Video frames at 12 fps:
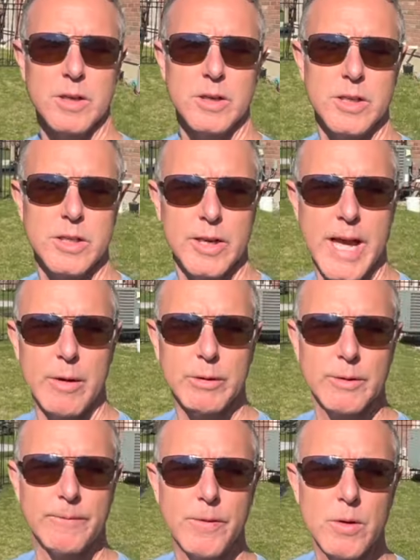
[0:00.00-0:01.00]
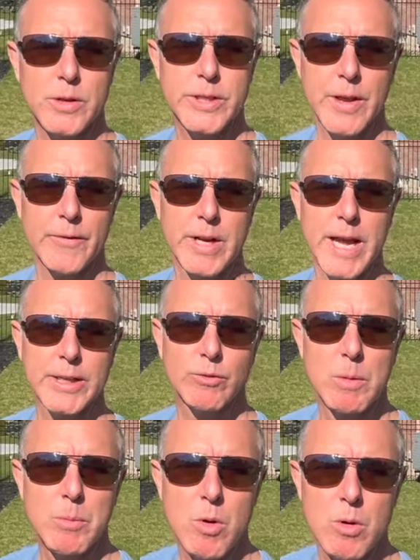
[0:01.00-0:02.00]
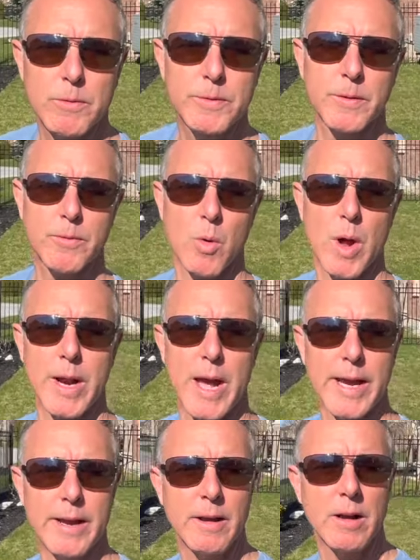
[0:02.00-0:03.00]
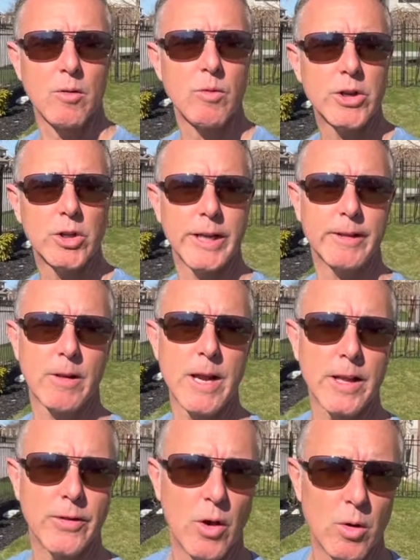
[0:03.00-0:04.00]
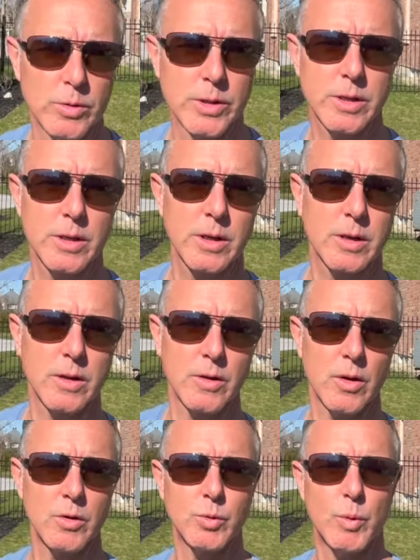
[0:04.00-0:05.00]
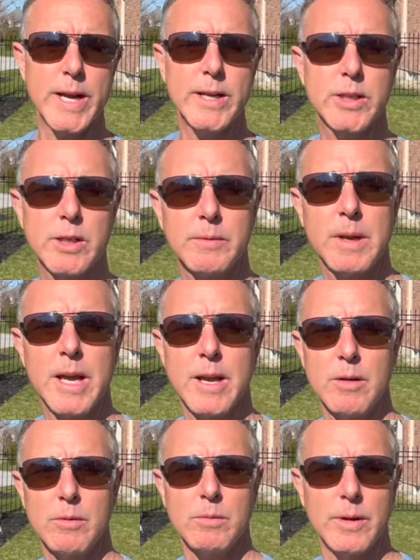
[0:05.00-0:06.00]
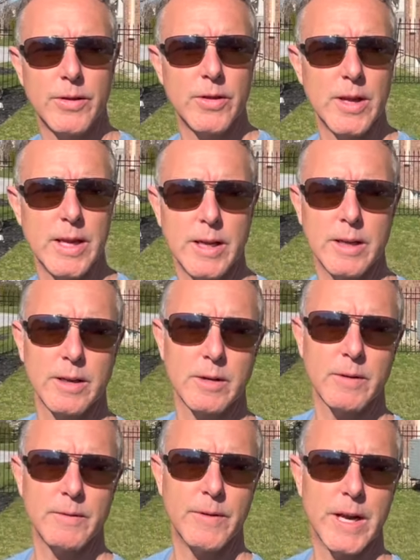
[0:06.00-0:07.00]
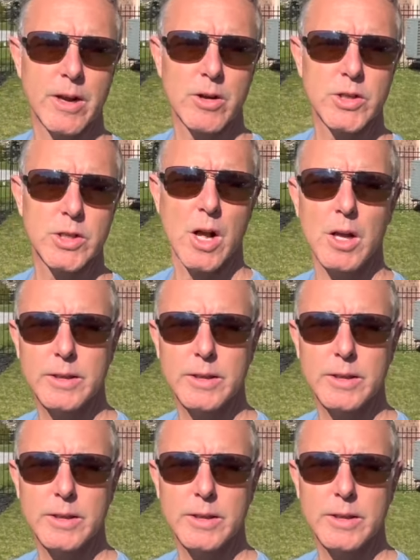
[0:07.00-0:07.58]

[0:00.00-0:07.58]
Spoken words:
So now it's a full 7 days removed from when I originally treated those weeds with the vinegar, salt,